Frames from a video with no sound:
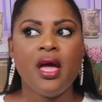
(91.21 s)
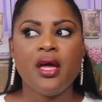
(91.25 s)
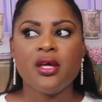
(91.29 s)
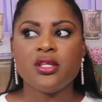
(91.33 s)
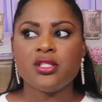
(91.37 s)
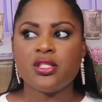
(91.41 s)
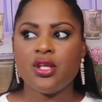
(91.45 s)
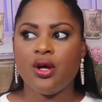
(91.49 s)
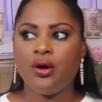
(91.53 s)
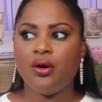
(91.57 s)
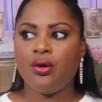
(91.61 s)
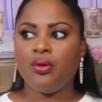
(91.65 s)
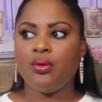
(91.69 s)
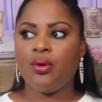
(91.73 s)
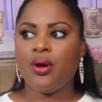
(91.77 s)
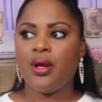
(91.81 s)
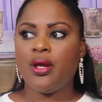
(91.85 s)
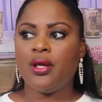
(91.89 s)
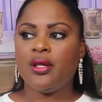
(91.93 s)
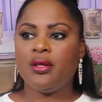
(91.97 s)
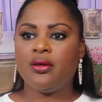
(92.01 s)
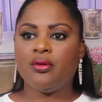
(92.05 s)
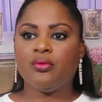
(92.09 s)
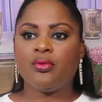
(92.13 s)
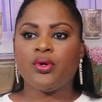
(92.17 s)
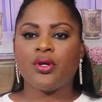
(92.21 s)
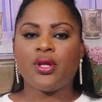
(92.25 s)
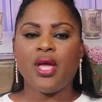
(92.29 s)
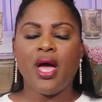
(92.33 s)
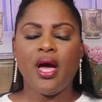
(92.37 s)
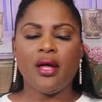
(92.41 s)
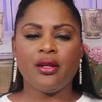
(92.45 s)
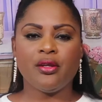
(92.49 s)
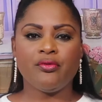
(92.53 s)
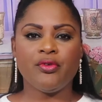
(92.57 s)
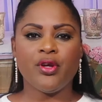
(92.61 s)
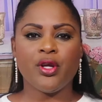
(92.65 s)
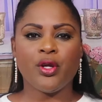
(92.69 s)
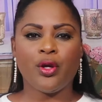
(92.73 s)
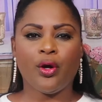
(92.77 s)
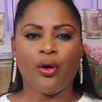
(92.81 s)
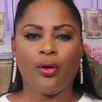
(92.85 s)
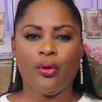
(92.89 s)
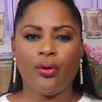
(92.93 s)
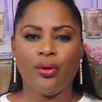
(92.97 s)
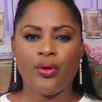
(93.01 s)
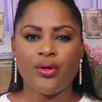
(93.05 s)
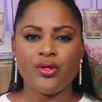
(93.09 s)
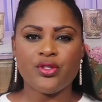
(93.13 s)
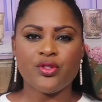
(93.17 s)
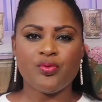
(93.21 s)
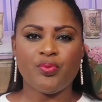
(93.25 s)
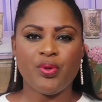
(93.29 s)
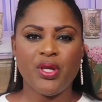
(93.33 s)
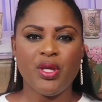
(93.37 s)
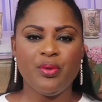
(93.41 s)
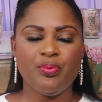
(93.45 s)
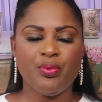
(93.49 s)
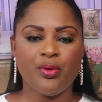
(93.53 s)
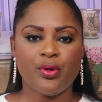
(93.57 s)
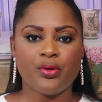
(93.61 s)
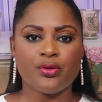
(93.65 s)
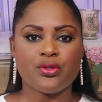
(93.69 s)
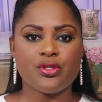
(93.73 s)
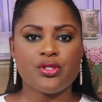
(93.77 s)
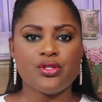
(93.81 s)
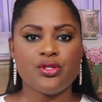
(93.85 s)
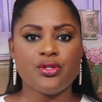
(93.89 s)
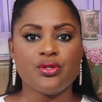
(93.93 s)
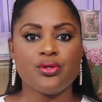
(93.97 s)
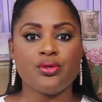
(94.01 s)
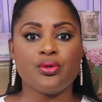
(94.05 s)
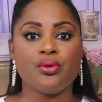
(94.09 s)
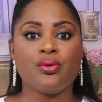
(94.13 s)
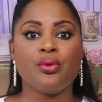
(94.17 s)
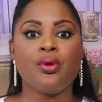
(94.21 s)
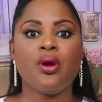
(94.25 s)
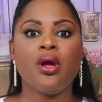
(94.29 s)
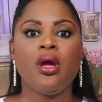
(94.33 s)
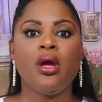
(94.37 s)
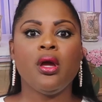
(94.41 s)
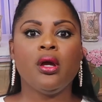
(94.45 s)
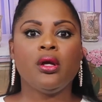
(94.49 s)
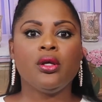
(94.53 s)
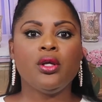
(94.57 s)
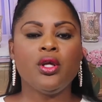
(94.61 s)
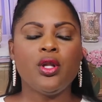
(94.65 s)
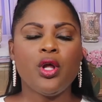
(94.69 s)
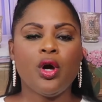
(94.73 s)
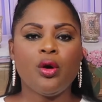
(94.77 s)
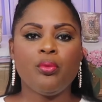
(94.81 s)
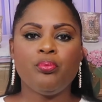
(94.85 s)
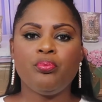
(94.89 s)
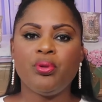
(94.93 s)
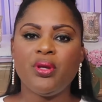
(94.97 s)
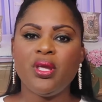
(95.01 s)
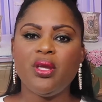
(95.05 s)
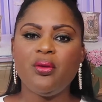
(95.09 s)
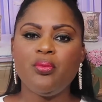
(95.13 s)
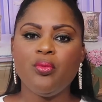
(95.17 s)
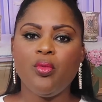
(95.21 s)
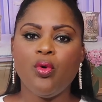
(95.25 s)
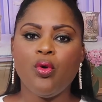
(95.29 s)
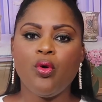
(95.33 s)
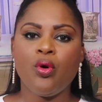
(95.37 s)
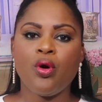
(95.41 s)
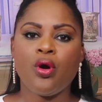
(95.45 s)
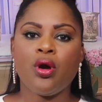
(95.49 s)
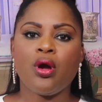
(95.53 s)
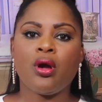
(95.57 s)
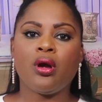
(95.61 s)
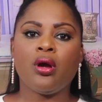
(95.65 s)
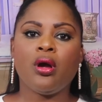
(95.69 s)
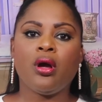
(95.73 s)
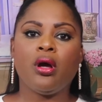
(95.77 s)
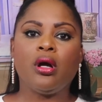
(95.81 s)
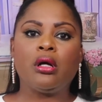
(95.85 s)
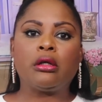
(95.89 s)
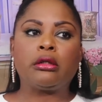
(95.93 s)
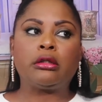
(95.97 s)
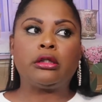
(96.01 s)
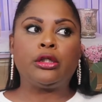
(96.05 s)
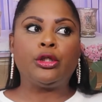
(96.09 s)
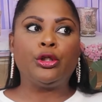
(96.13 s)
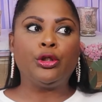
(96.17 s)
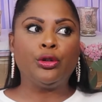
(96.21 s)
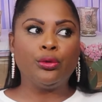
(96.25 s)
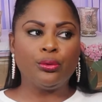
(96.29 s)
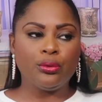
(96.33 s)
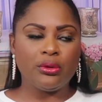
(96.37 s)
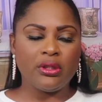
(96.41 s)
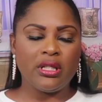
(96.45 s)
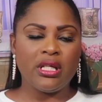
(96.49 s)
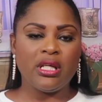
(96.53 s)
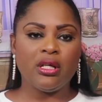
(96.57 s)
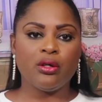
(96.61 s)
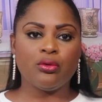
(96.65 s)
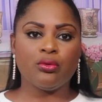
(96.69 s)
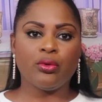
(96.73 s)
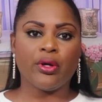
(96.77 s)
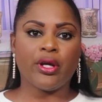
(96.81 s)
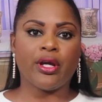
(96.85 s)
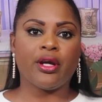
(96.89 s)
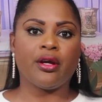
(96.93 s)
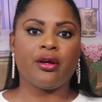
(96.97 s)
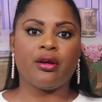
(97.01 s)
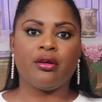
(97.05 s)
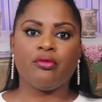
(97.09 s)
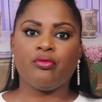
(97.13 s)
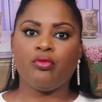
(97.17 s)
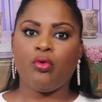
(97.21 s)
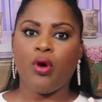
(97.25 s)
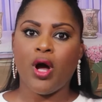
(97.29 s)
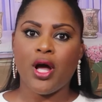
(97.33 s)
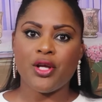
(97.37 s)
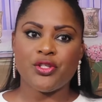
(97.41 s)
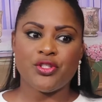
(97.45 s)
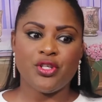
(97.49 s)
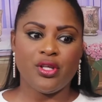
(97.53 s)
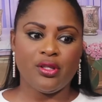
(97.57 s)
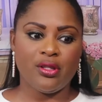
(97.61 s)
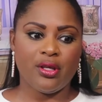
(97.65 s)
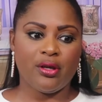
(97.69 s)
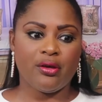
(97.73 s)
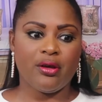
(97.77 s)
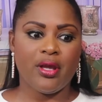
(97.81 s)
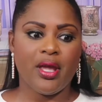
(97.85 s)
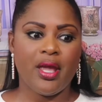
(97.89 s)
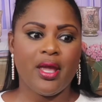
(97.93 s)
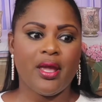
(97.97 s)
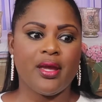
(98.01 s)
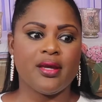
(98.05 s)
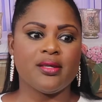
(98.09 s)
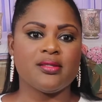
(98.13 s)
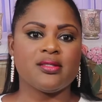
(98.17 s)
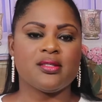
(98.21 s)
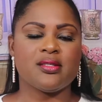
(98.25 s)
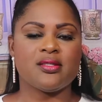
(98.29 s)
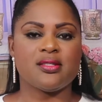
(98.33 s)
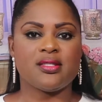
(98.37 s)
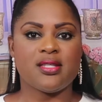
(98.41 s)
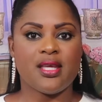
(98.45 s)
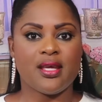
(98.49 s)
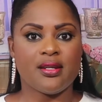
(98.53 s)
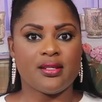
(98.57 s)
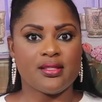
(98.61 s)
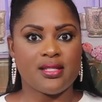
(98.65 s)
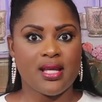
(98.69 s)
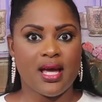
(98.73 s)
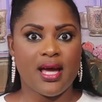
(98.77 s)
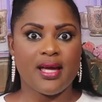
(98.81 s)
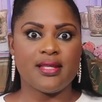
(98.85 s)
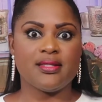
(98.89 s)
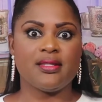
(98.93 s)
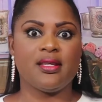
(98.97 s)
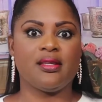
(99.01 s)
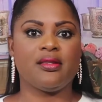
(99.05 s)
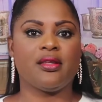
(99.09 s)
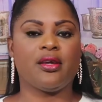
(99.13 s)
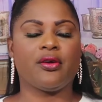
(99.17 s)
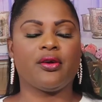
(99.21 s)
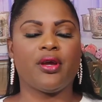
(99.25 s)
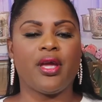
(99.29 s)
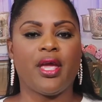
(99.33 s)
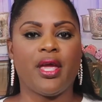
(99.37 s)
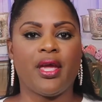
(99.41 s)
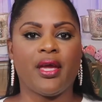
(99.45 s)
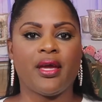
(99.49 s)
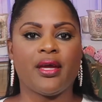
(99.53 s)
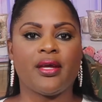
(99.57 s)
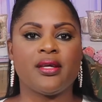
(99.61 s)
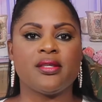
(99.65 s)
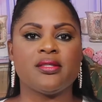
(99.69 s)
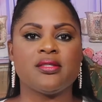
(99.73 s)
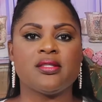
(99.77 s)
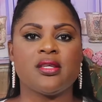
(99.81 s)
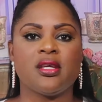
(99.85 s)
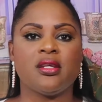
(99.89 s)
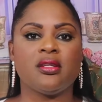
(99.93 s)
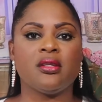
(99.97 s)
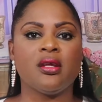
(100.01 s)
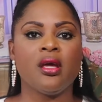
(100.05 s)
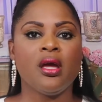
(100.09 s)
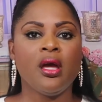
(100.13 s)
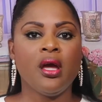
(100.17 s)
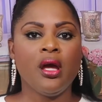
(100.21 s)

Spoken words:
So it will kind of encourage people to, you know, be more acutely aware of washing their hands and sanitizing their hands and,